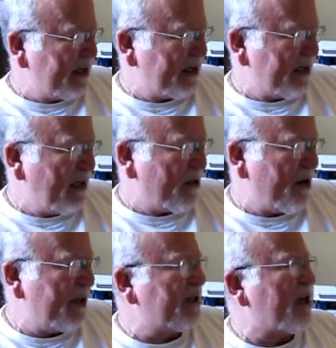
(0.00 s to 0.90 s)
is another
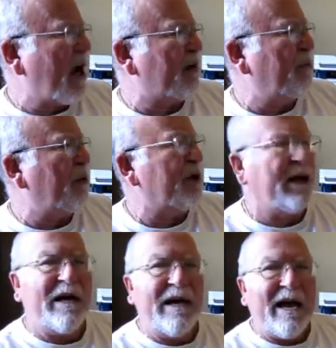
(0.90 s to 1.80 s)
Hiscock book,
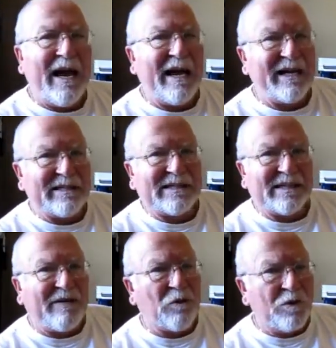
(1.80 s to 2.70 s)
and
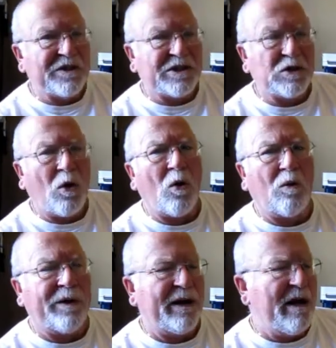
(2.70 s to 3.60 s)
it's, of course, it's
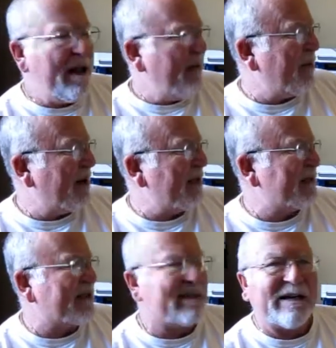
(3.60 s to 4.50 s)
old, but
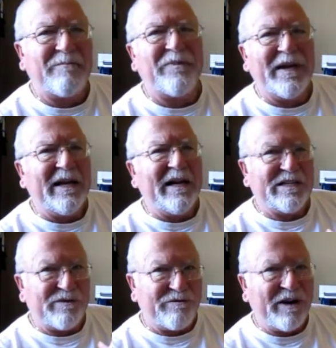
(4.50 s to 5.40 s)
it's
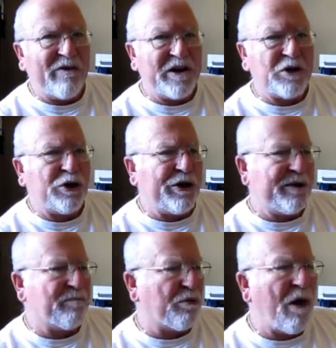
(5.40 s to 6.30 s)
a very
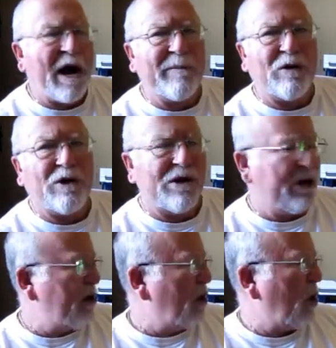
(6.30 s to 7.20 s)
good primer
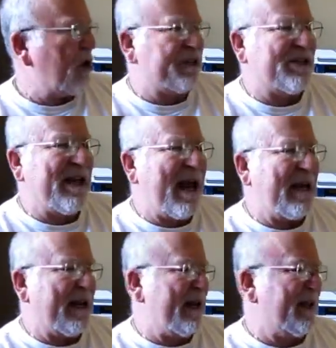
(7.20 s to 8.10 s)
on
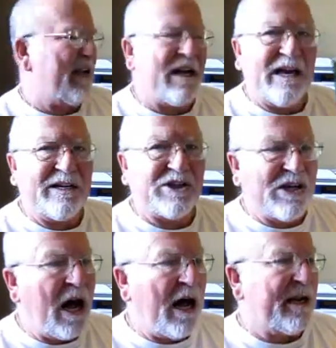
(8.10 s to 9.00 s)
sailing. It's
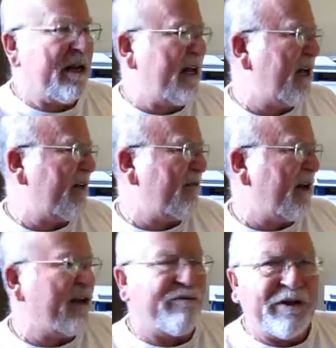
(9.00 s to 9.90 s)
not
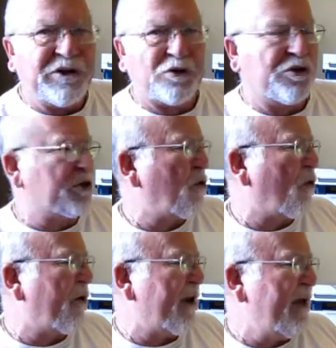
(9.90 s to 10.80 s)
an adventure
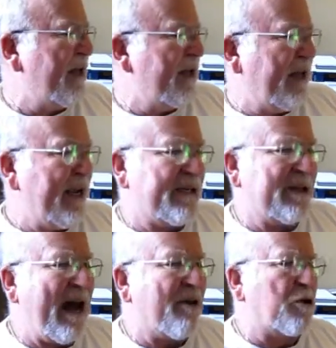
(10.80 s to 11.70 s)
story. It's
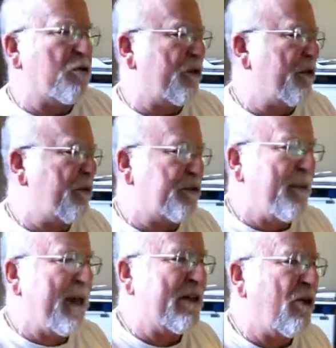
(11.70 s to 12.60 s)
how to cruise,
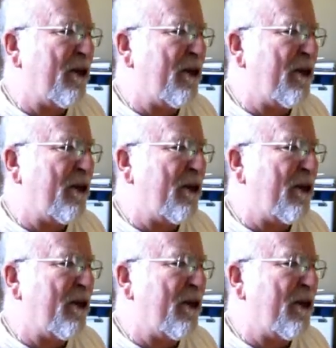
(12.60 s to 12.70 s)
but I thought